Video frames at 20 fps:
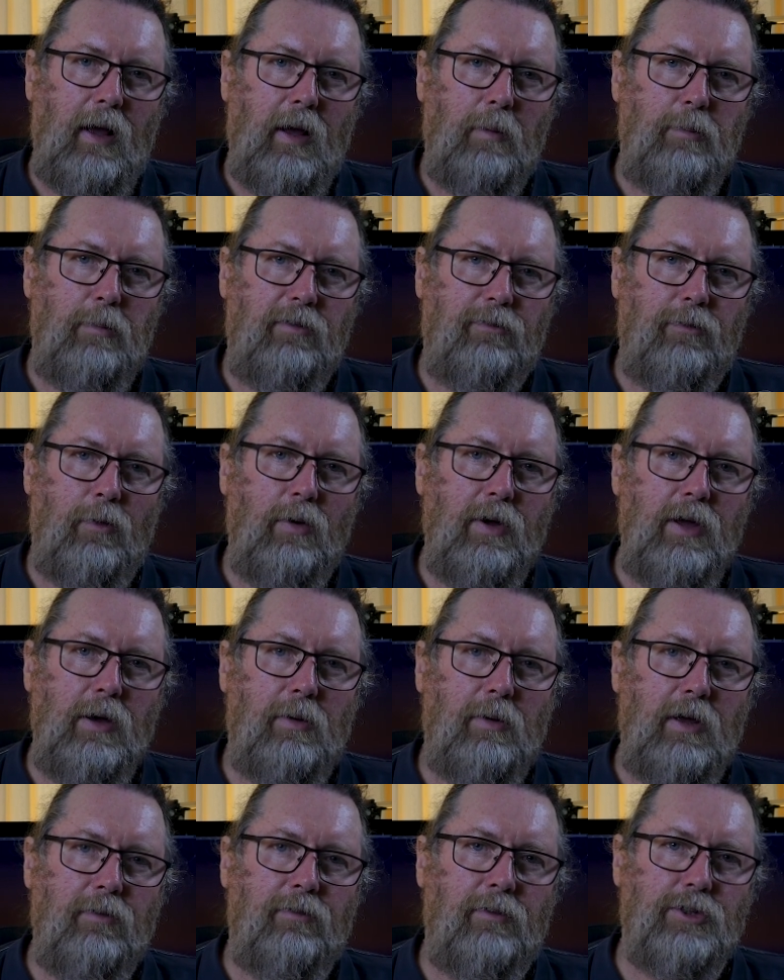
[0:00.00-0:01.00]
Before
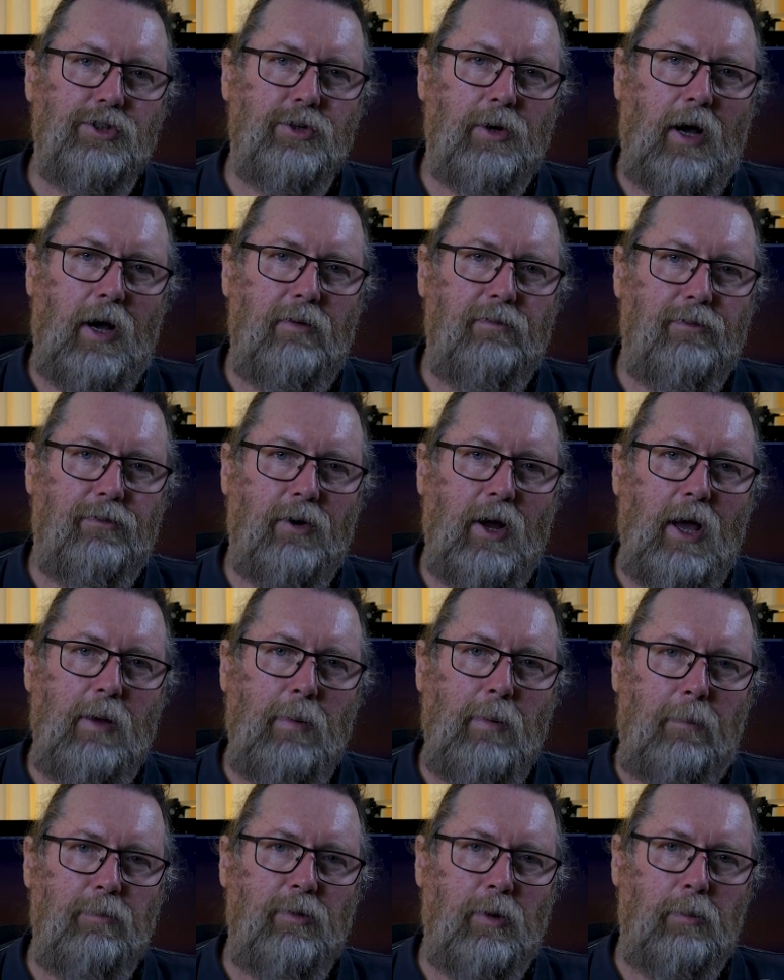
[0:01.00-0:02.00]
you even try and
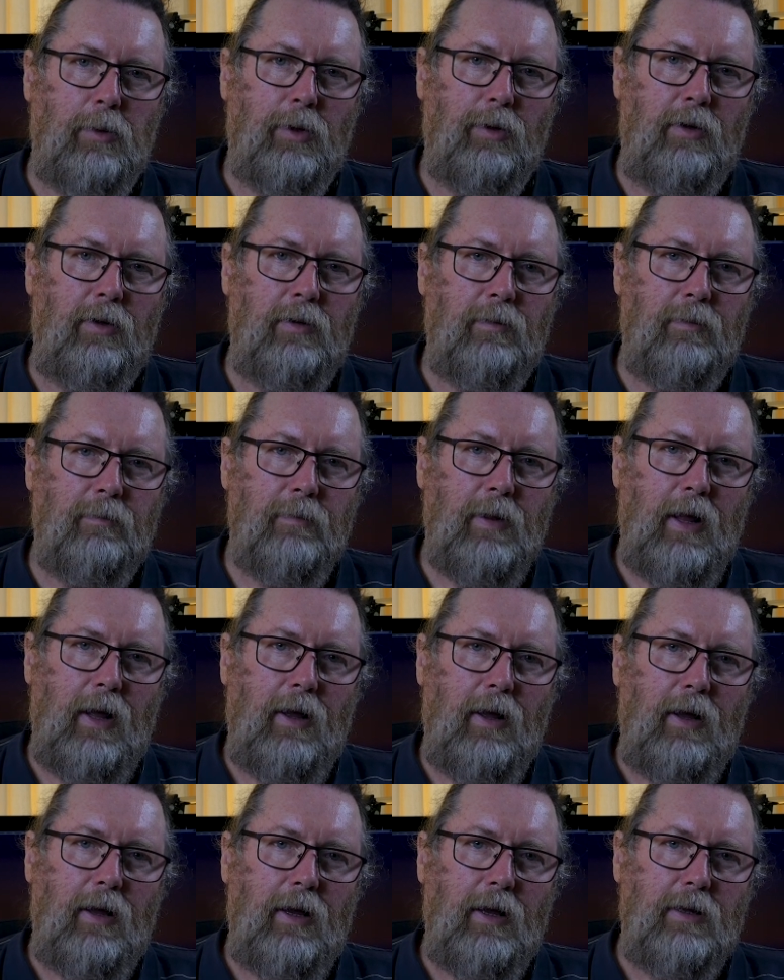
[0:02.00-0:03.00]
frame up the moon,
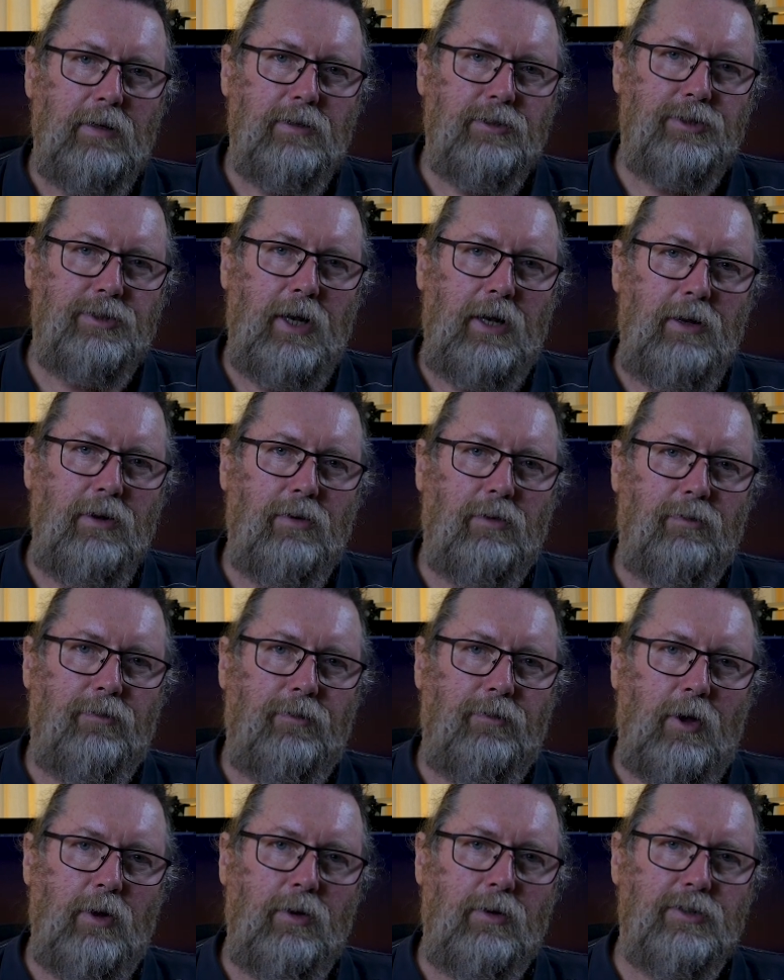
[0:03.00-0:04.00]
set your
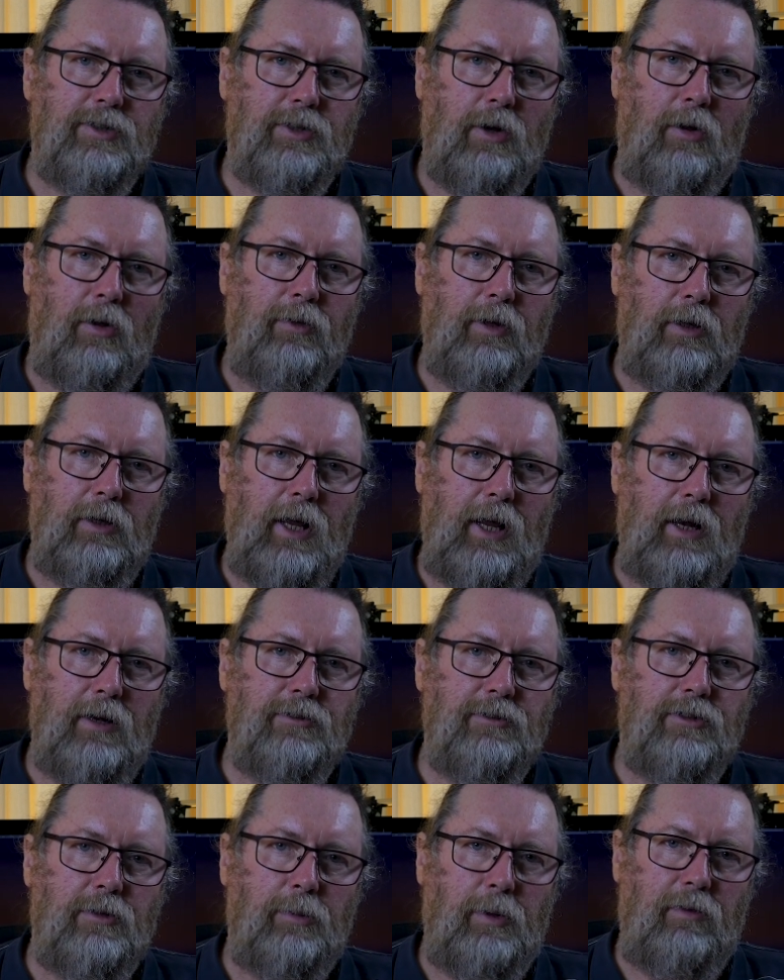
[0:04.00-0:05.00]
focus on the
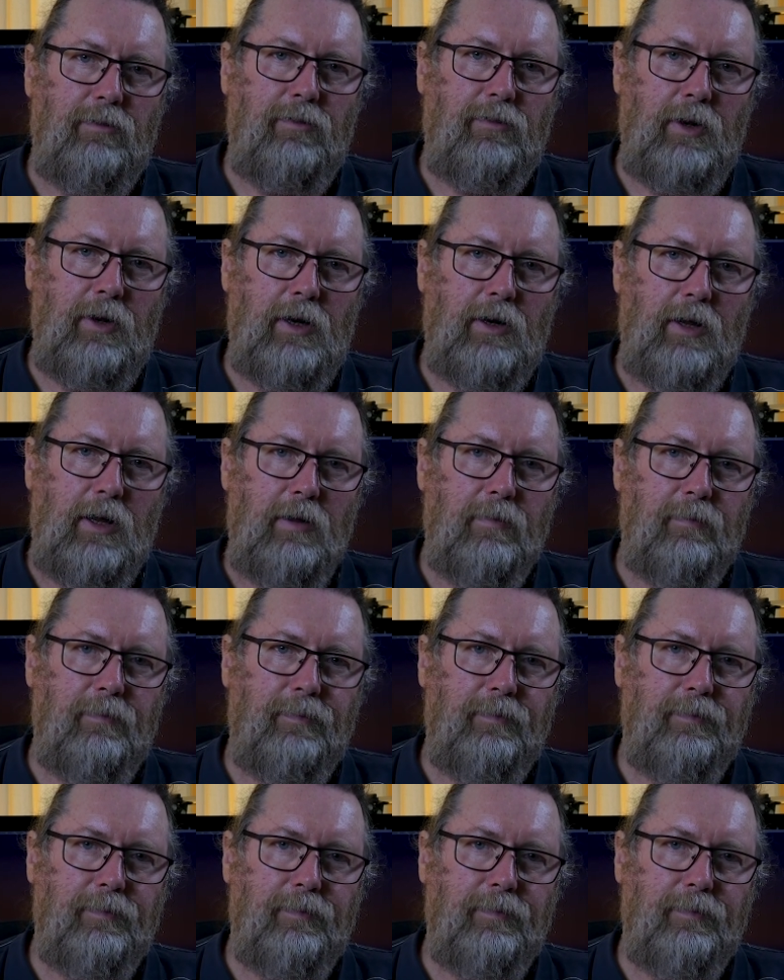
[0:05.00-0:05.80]
lens to infinity.